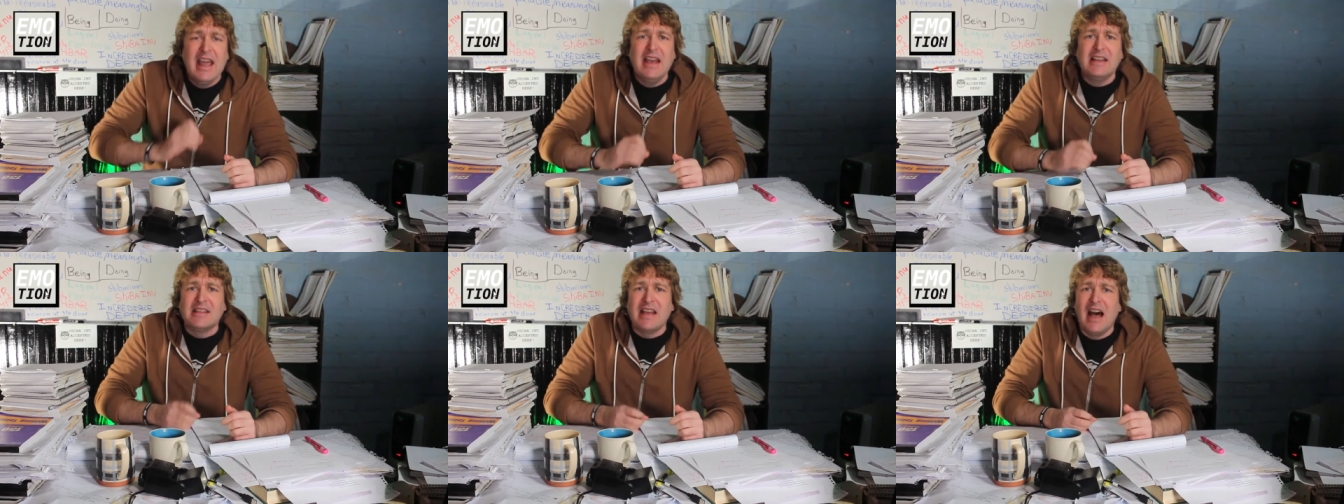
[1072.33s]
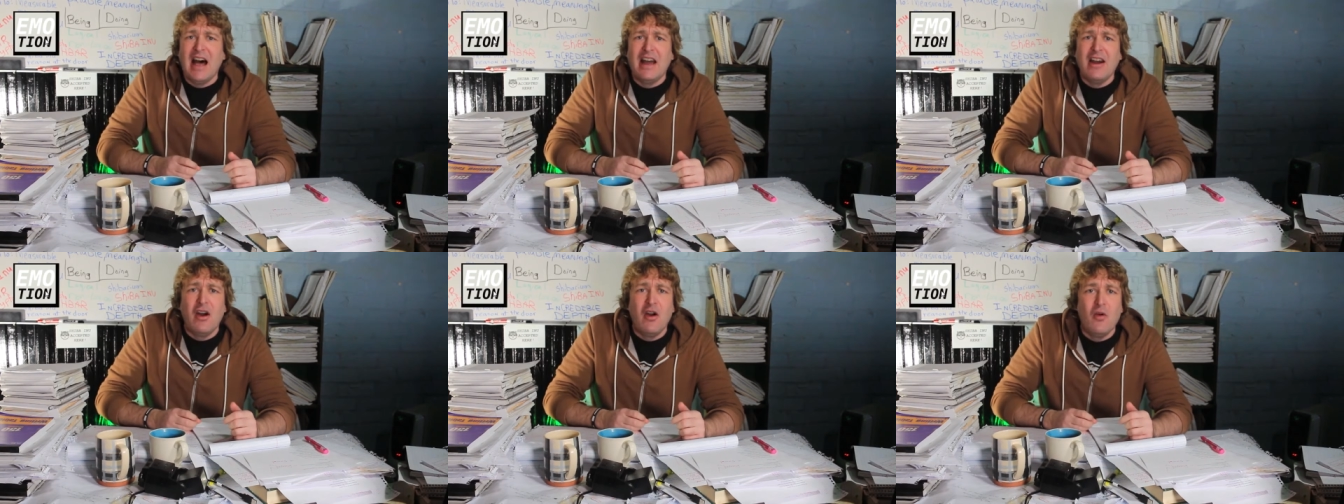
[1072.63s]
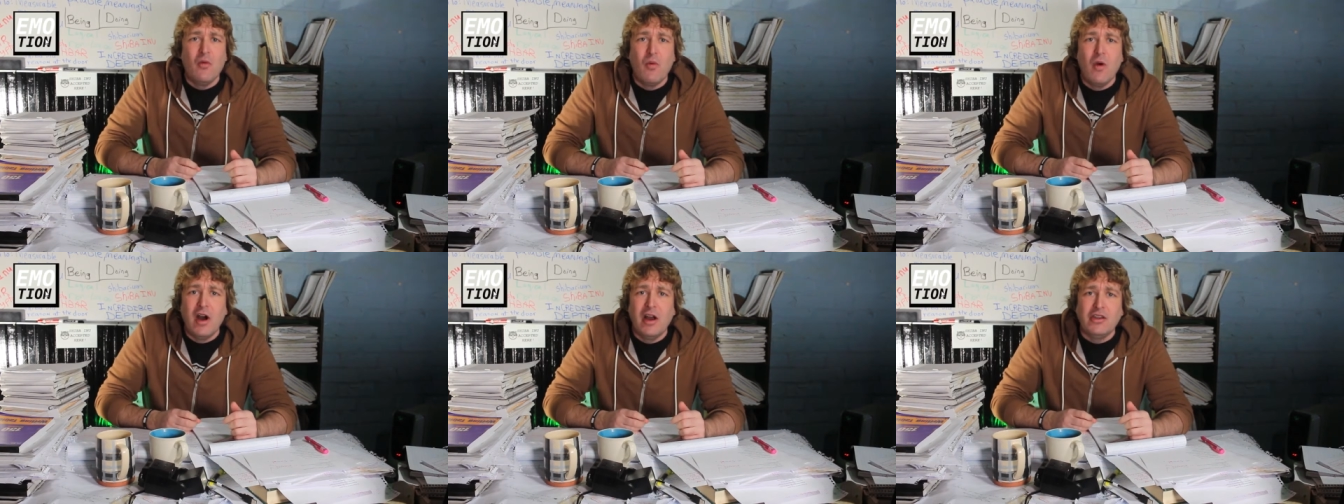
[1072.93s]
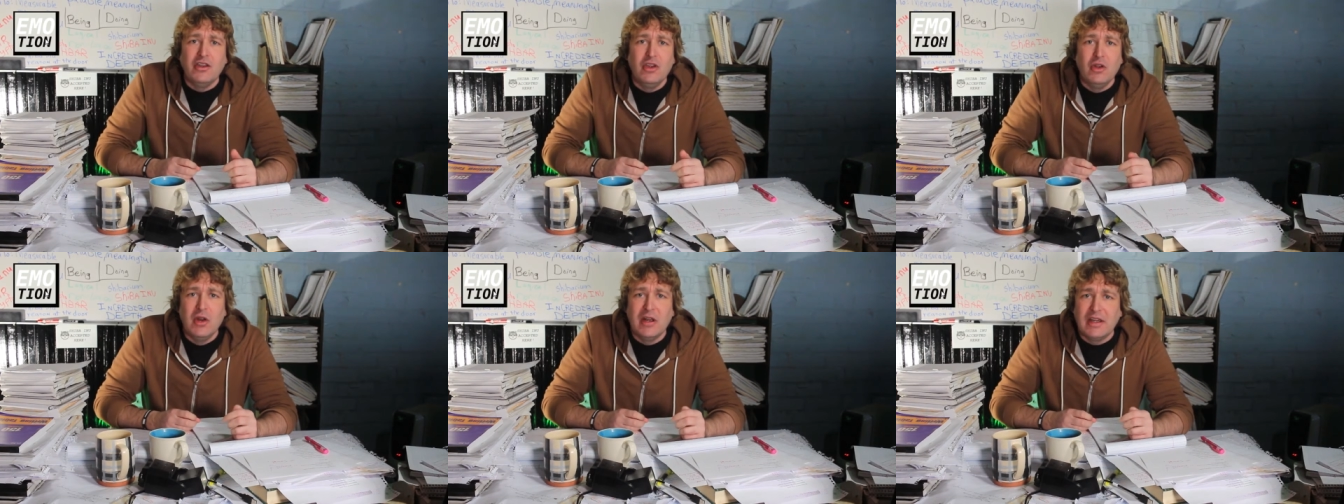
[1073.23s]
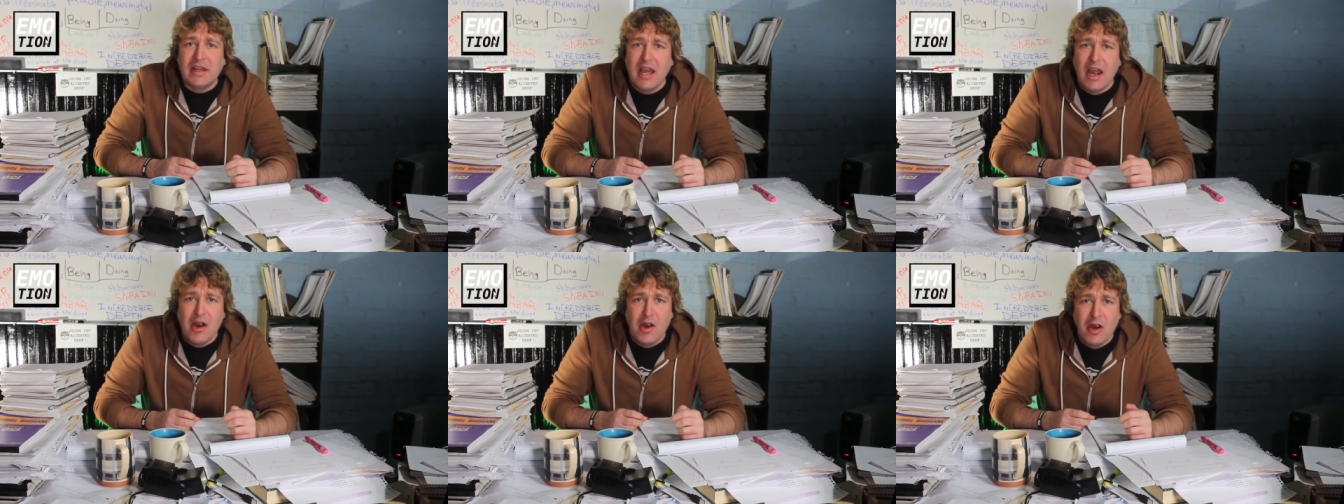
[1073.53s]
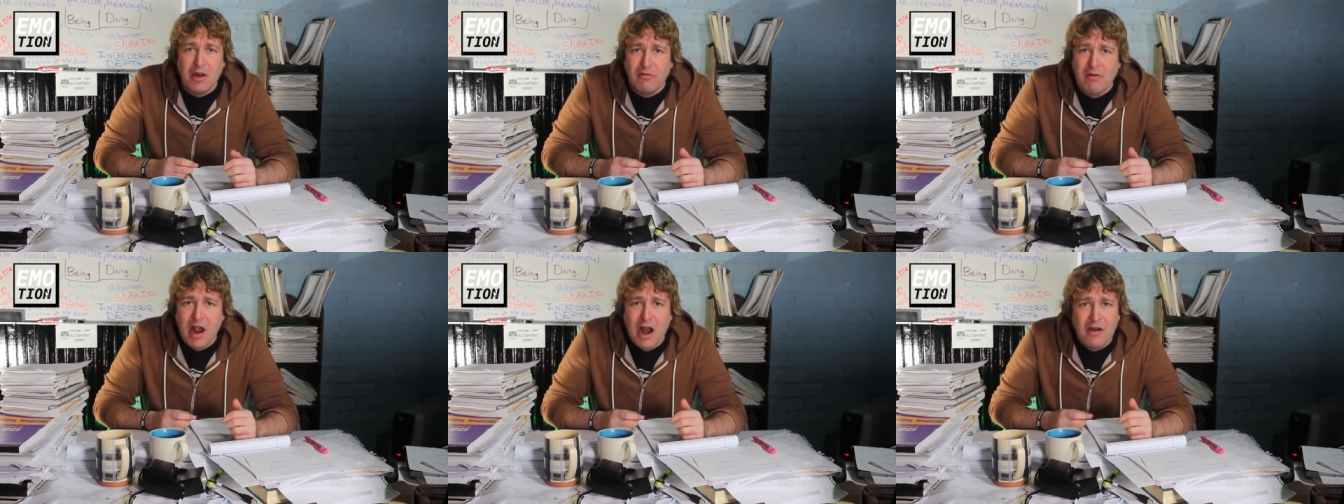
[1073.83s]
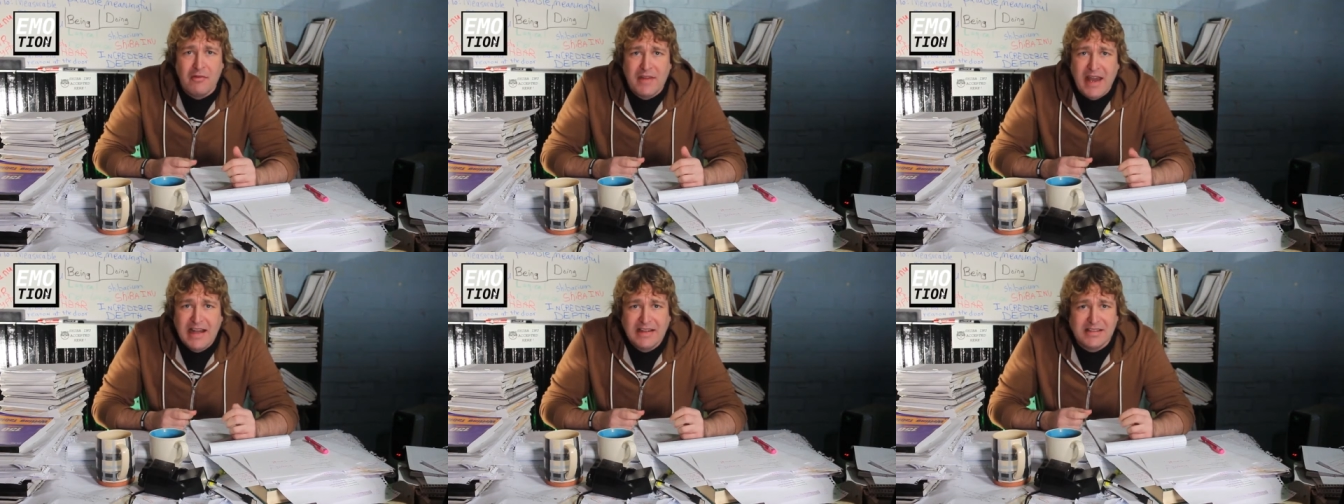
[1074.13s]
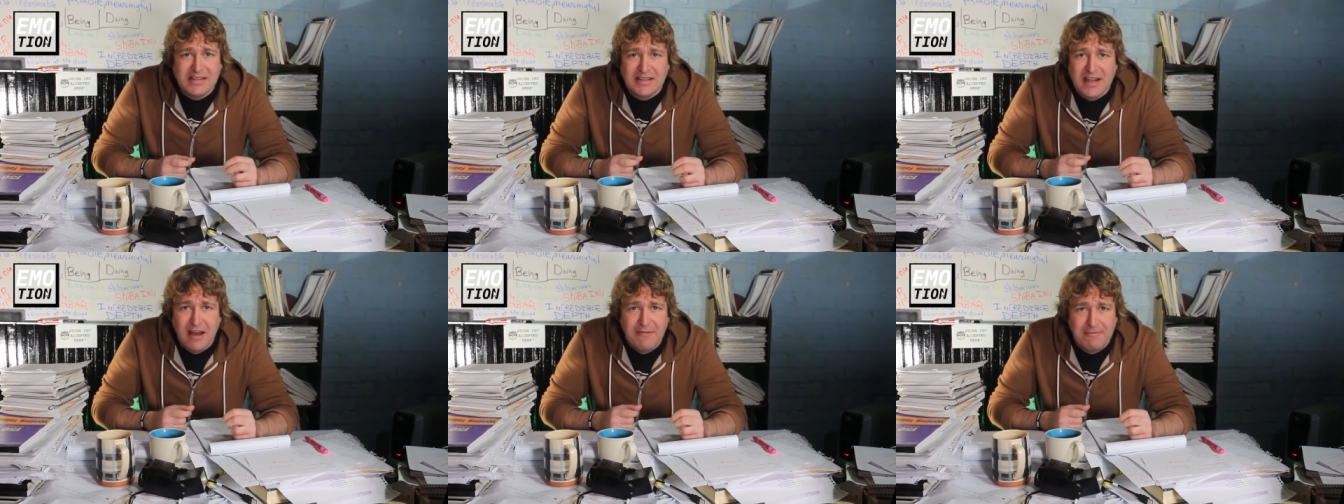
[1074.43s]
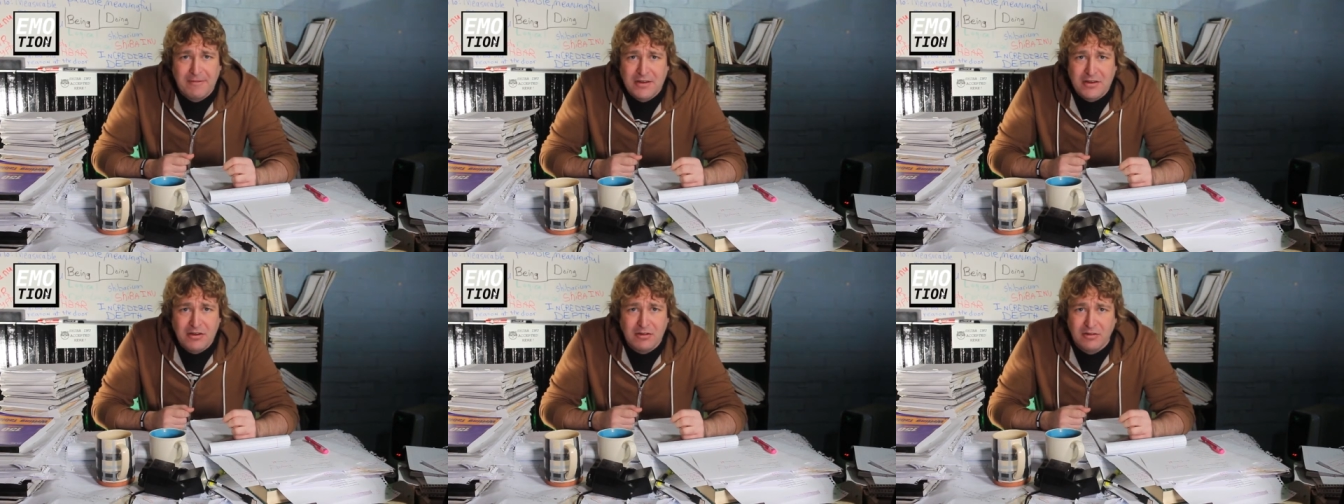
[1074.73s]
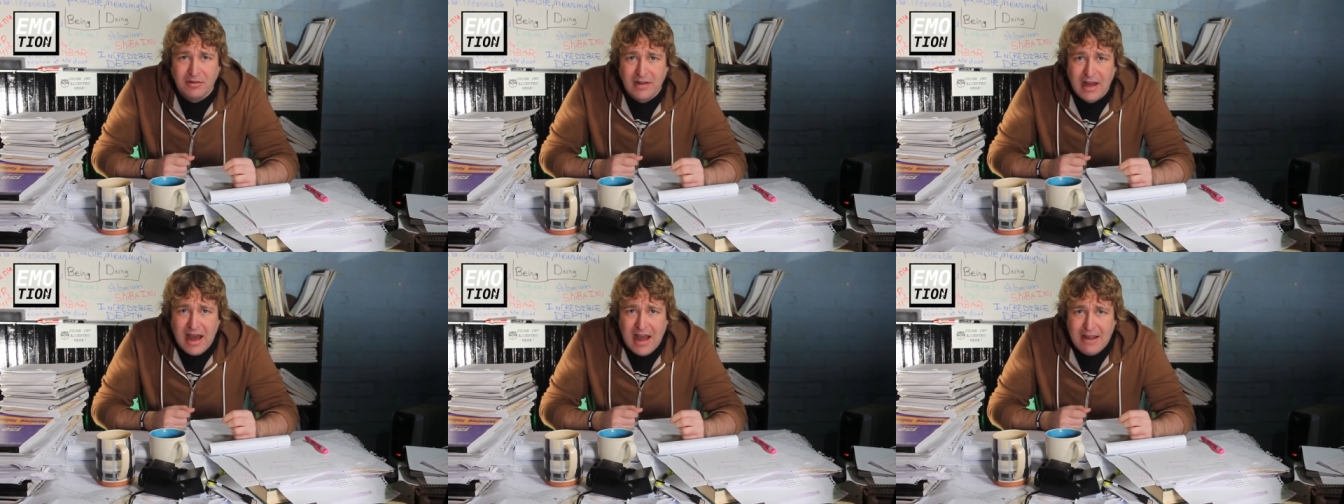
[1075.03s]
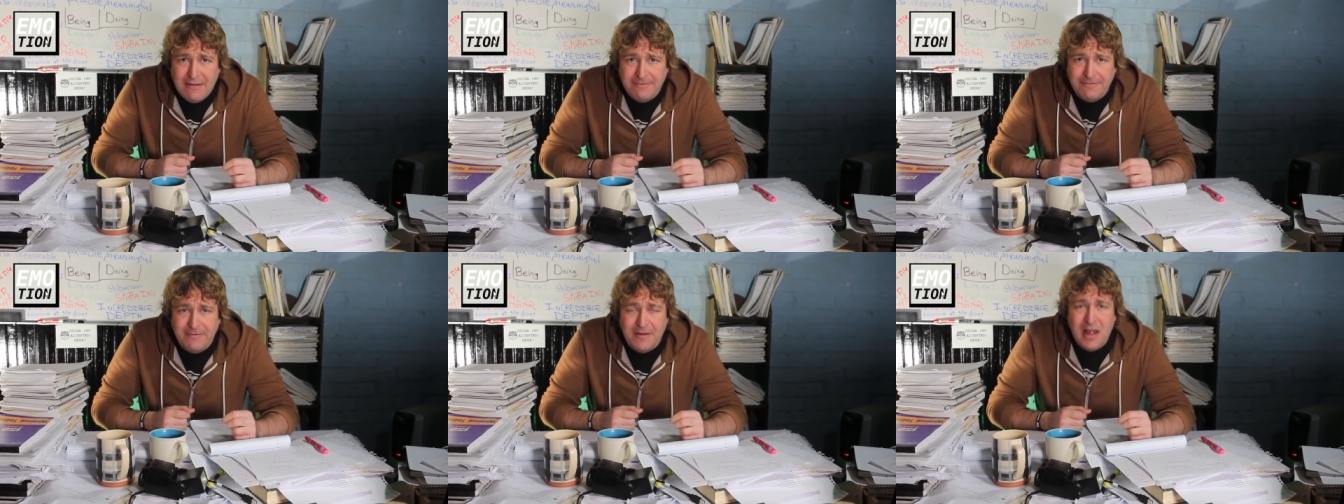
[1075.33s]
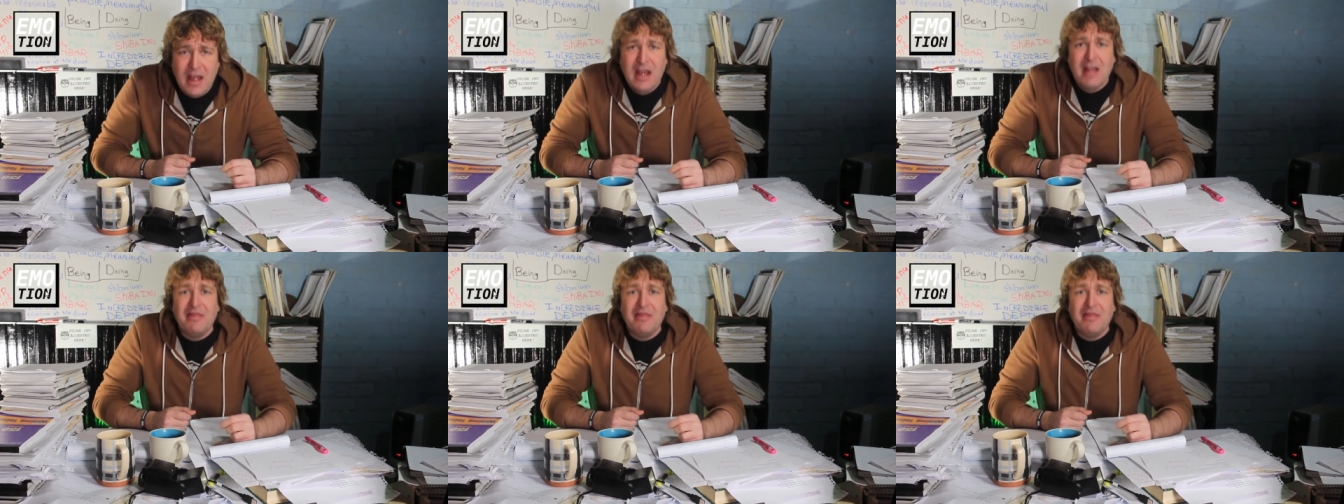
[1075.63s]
is I don't want you to carry around that stuff in your life.